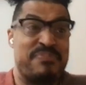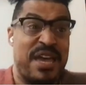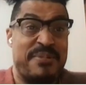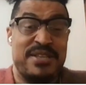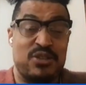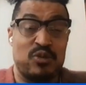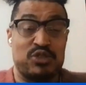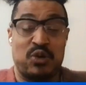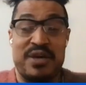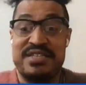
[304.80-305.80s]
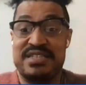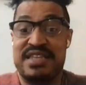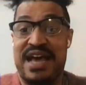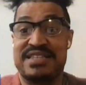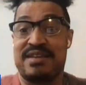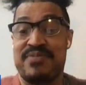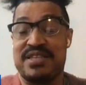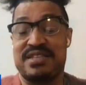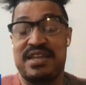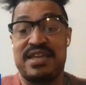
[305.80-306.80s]
then maybe school choice is not something
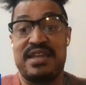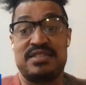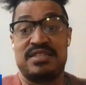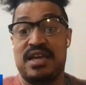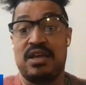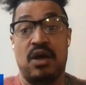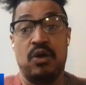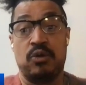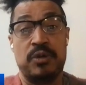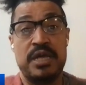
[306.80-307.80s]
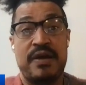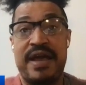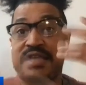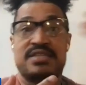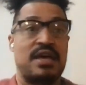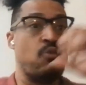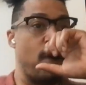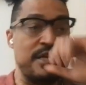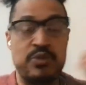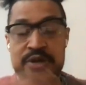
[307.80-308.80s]
that's going to get us to that goal. Right. In some
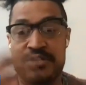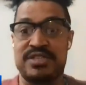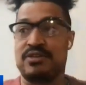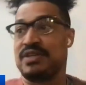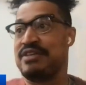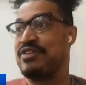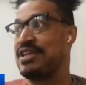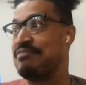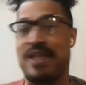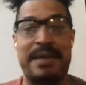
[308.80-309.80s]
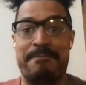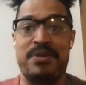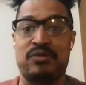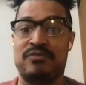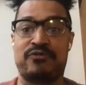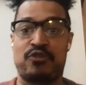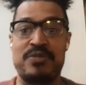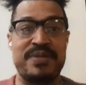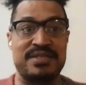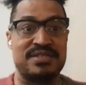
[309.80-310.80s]
ways, we are still living in like Milton
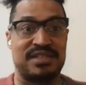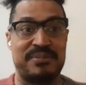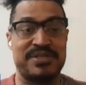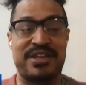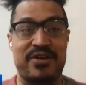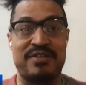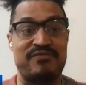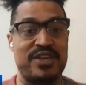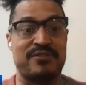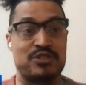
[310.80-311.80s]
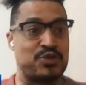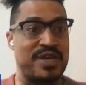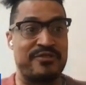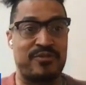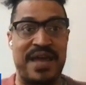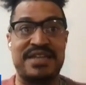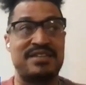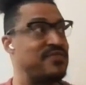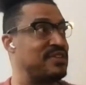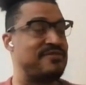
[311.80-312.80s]
Friedman's libertarian fever dream from
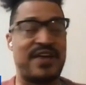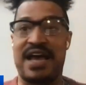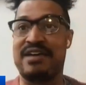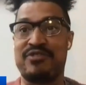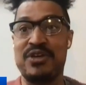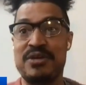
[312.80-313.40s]
1955.